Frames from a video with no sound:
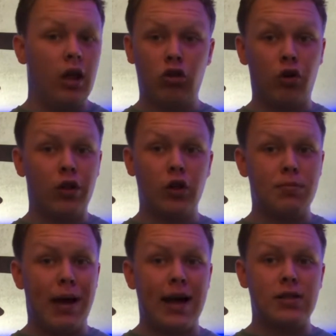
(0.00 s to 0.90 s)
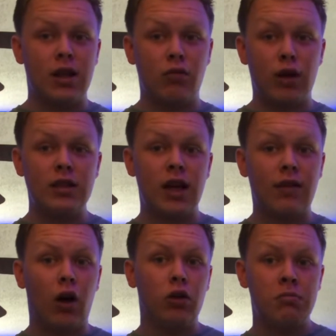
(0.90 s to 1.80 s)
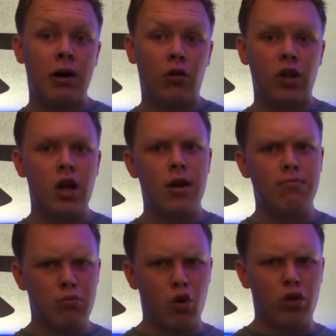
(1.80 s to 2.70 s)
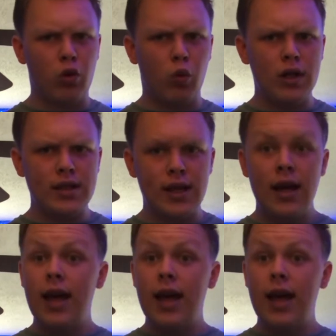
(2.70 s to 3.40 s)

during those past 10 reigns have held the belt more than once,